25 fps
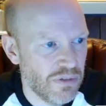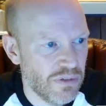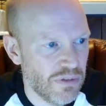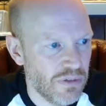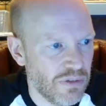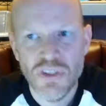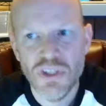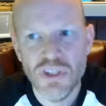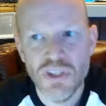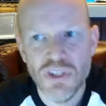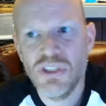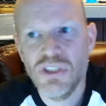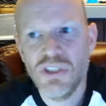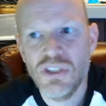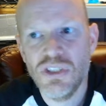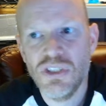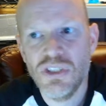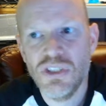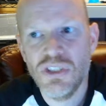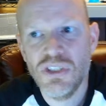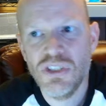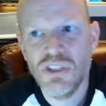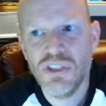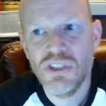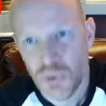this
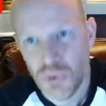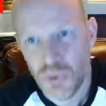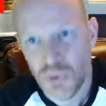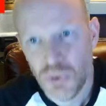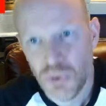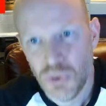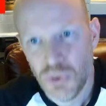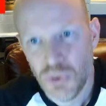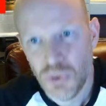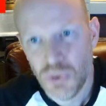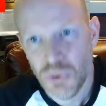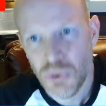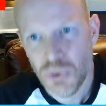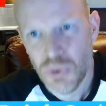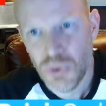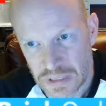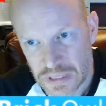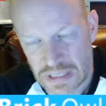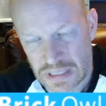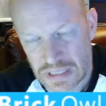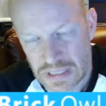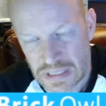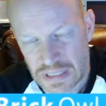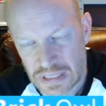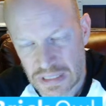tool
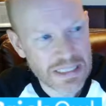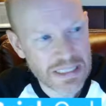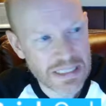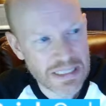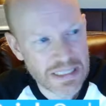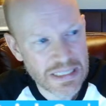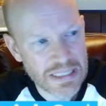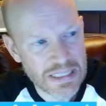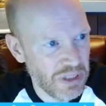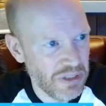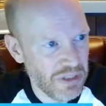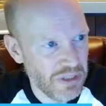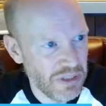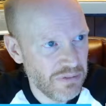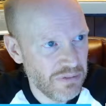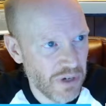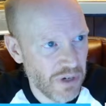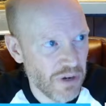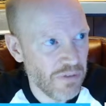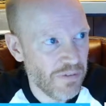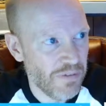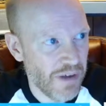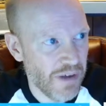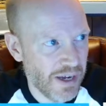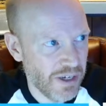is going to be very
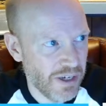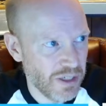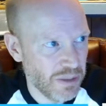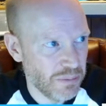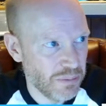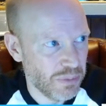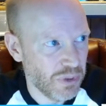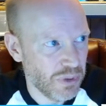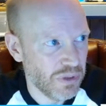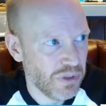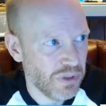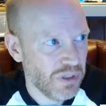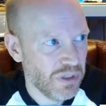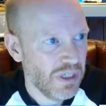valuable.